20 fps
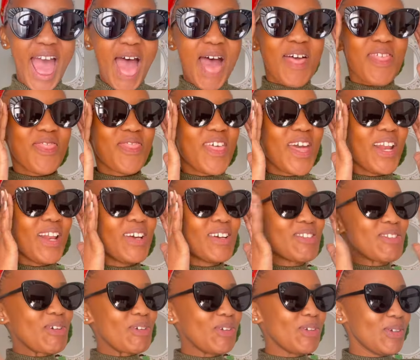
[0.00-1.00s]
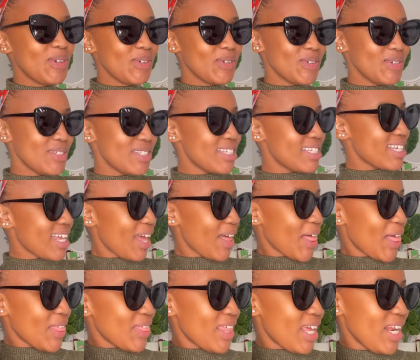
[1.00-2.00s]
they look so cute
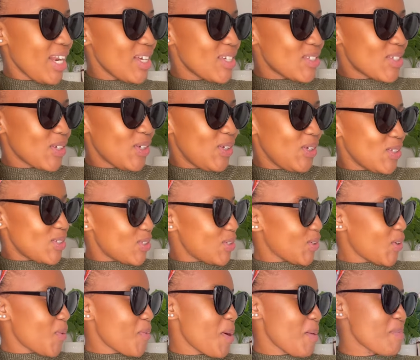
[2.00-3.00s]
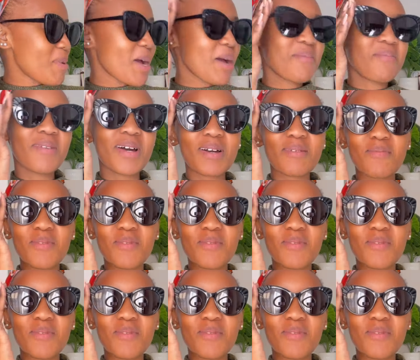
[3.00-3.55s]
they look so cute so come on come back